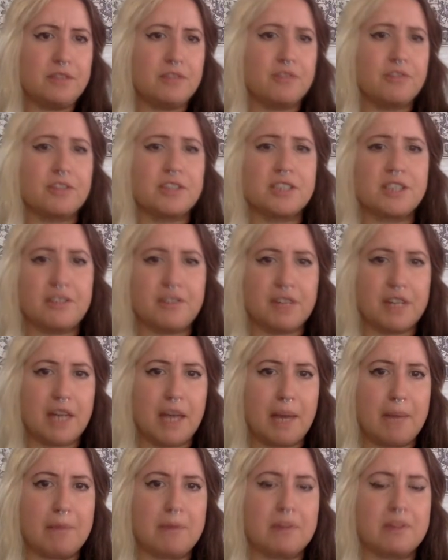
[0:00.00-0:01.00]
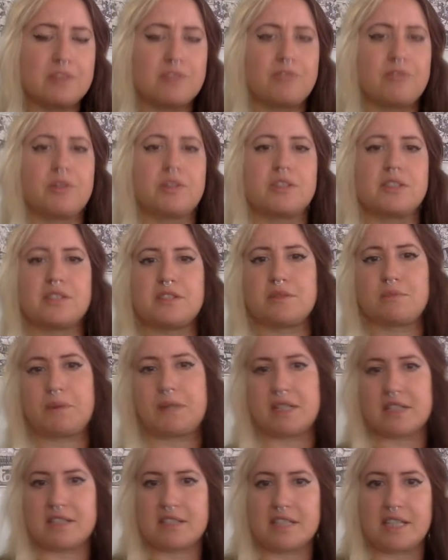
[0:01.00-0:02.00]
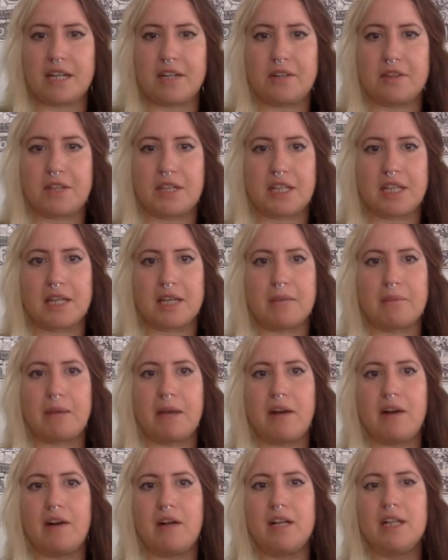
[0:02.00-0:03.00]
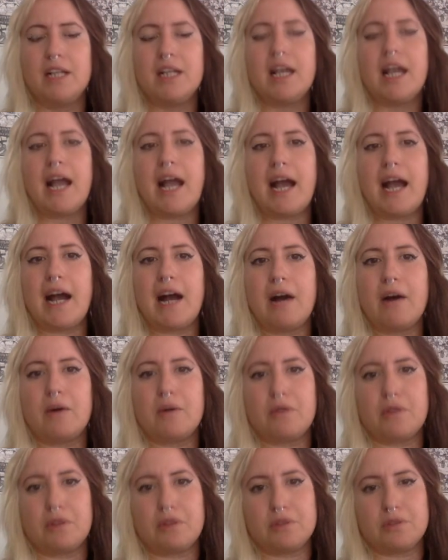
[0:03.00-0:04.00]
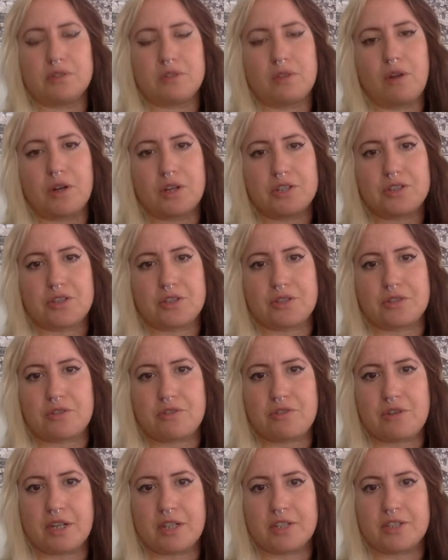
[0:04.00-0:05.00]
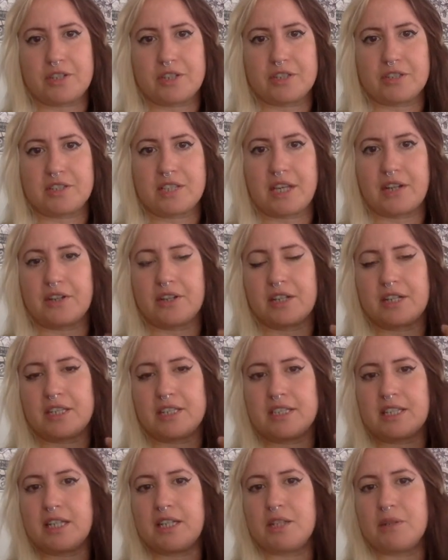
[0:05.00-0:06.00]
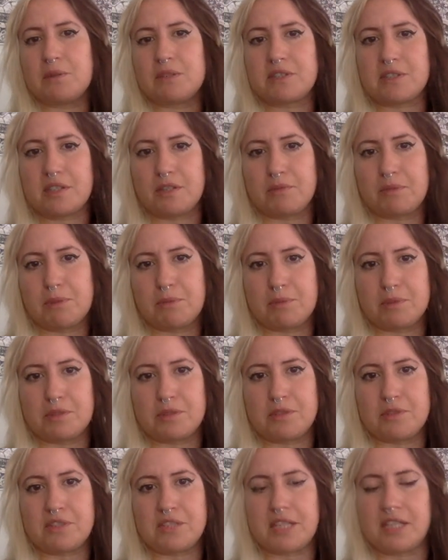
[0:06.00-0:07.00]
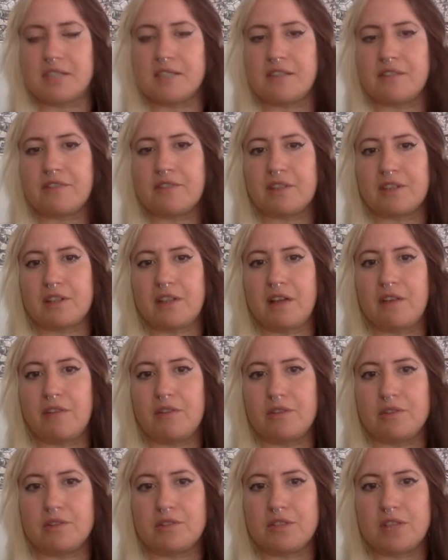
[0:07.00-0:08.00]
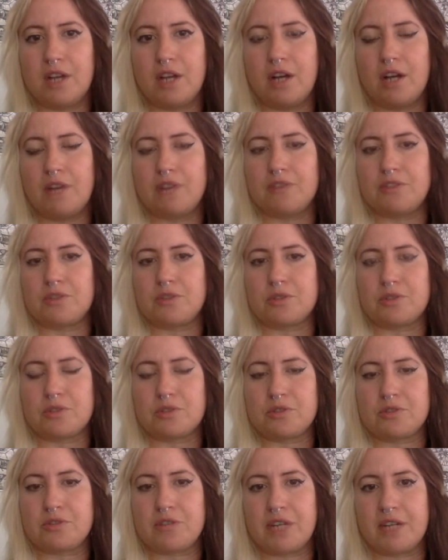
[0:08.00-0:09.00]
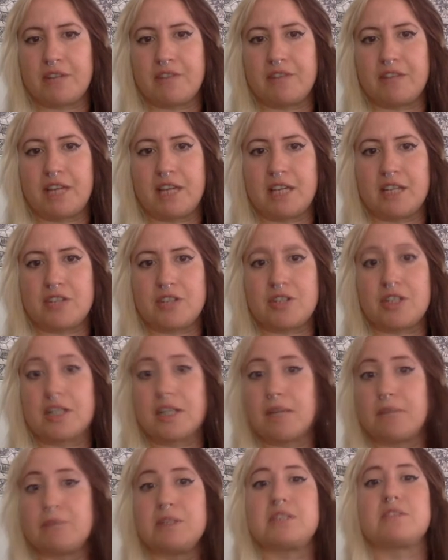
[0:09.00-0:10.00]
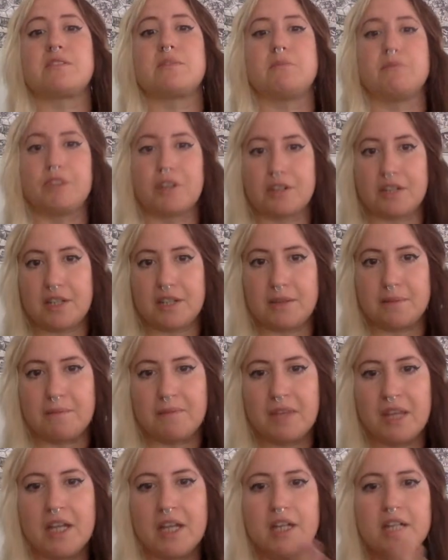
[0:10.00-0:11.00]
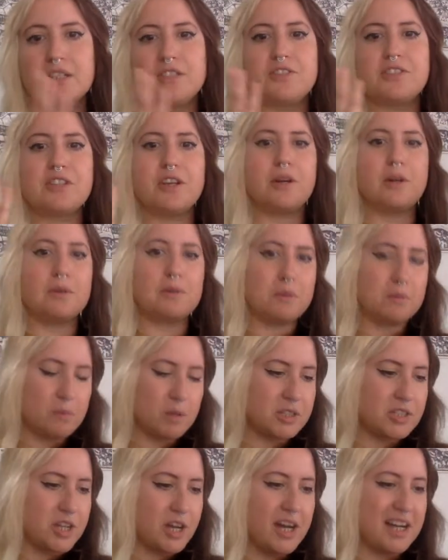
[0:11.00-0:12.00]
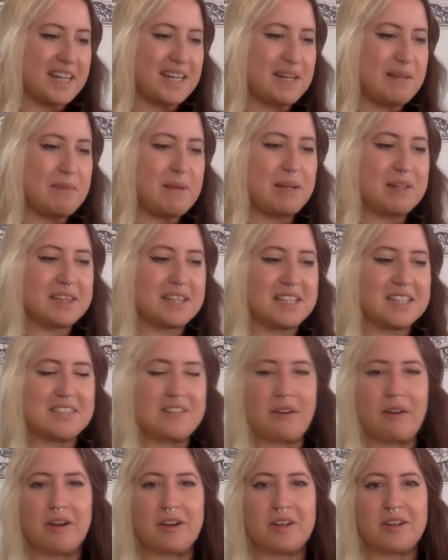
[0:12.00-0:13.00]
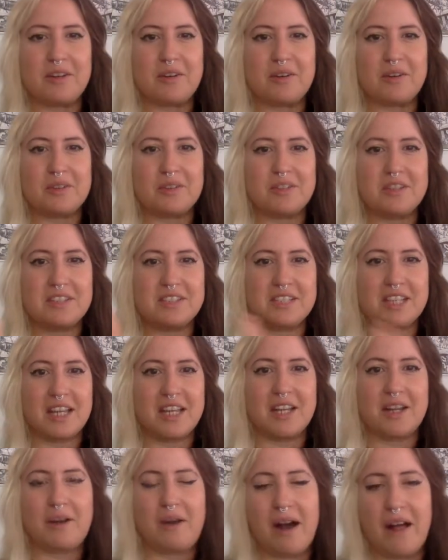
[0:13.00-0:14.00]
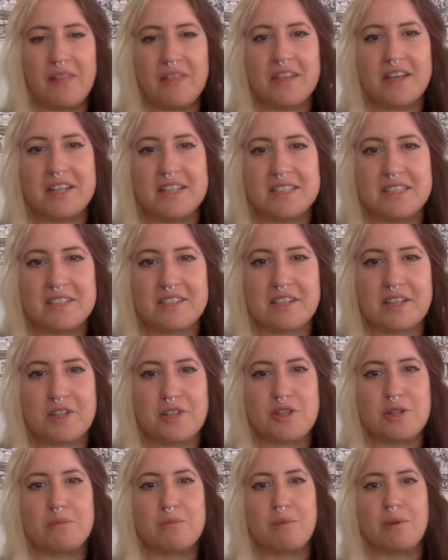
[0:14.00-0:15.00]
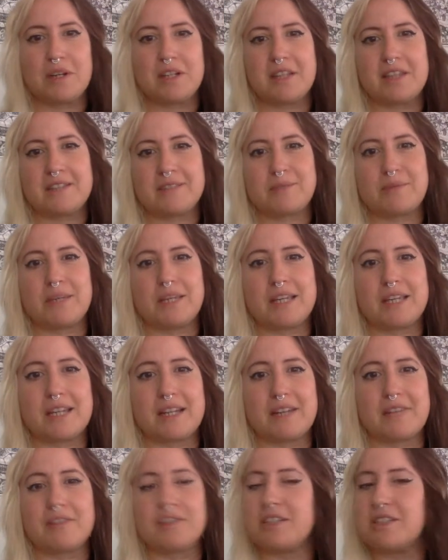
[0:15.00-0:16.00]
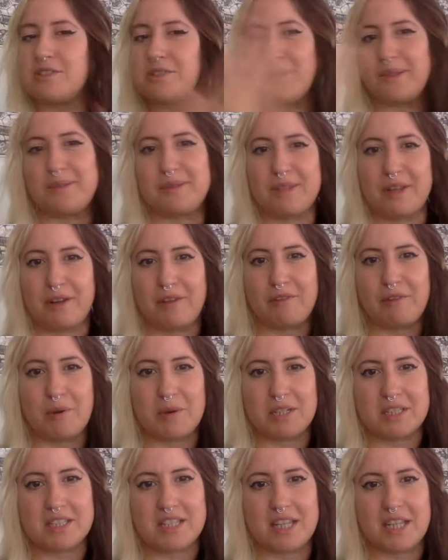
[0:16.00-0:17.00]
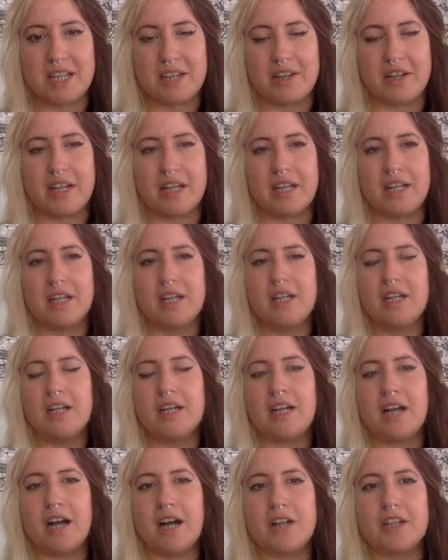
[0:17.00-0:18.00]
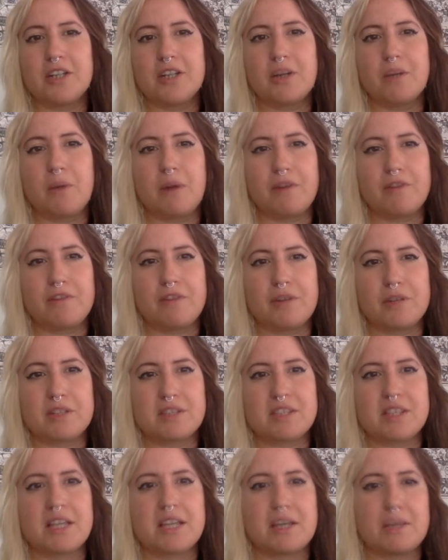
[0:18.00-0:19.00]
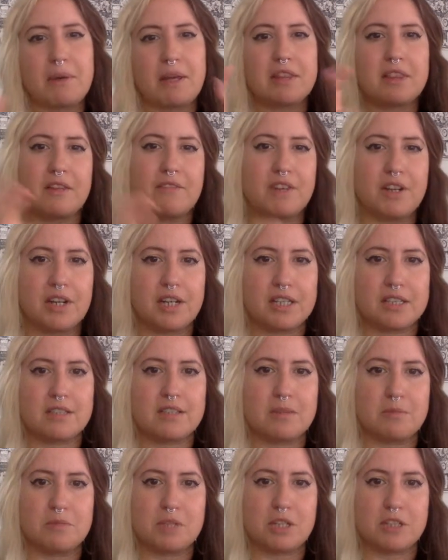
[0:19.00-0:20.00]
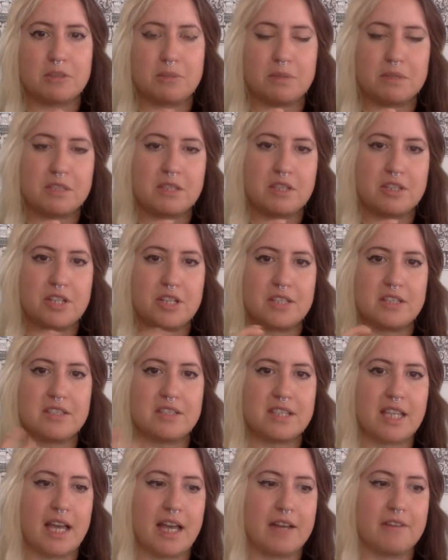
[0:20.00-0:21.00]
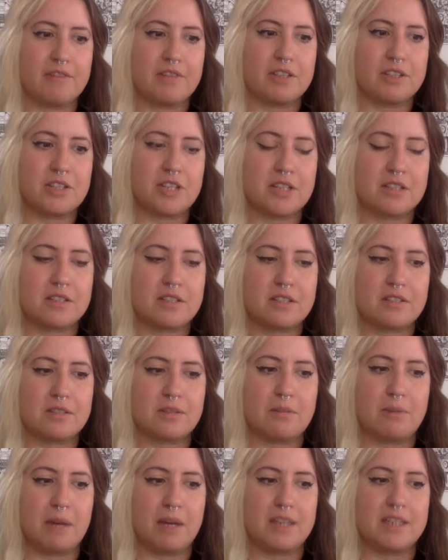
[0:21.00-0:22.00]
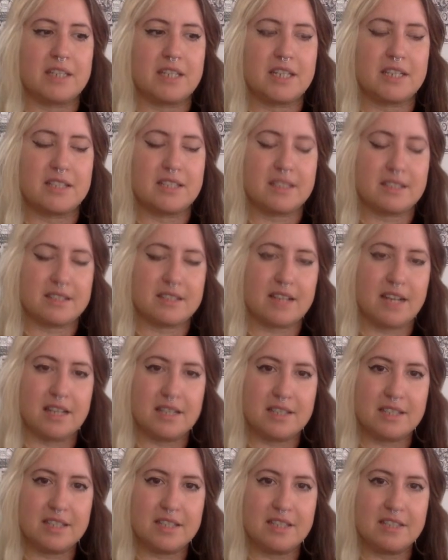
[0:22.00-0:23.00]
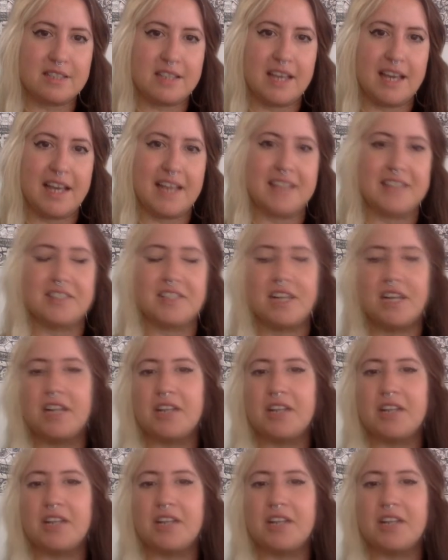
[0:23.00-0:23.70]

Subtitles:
for different capitalist forces, but instead thinking about how those larger structures that are continuously reproducing different levels of social stratification can be subverted. So we're talking about these articles, on the discussion board this week, and I really do look forward to hearing, what folks think about the various subject positions that Francesca Sobande discusses, and